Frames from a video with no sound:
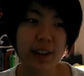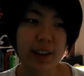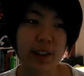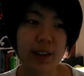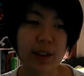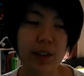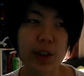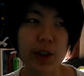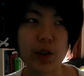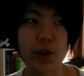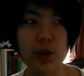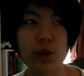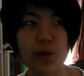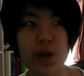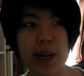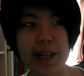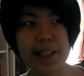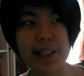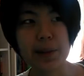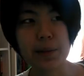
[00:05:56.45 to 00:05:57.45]
you should
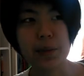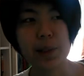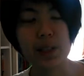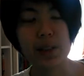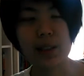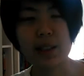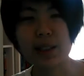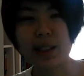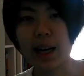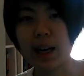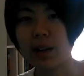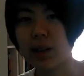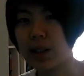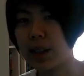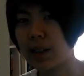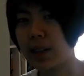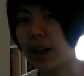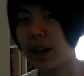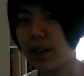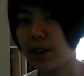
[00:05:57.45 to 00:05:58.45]
write something that's
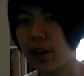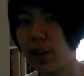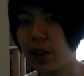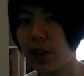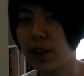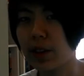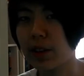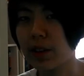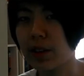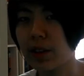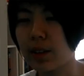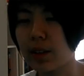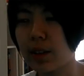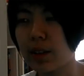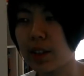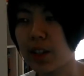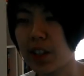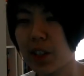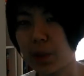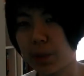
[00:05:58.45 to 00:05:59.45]
outside of your
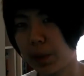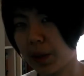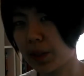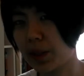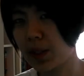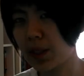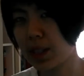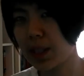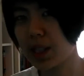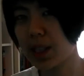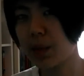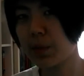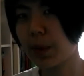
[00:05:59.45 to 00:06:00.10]
experiences,